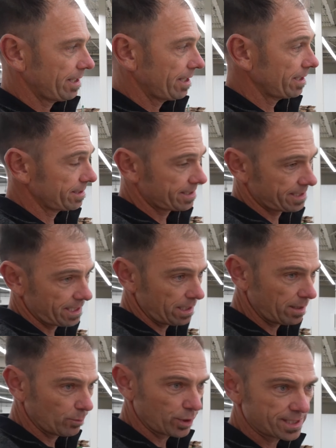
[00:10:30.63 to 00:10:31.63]
His
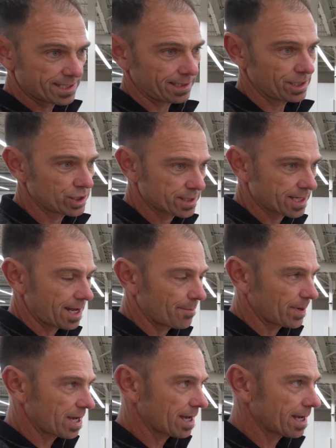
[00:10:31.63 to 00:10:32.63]
team recently just got
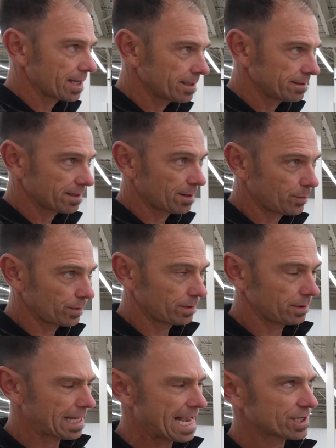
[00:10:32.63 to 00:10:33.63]
bought a couple
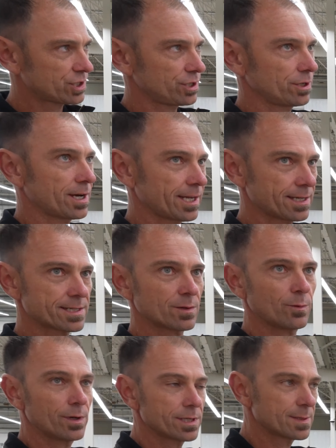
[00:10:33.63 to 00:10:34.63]
last year, I guess
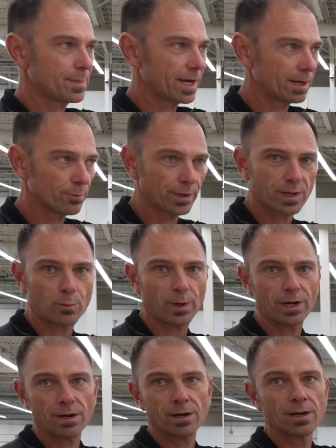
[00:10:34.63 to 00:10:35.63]
it was, by Rick Ware.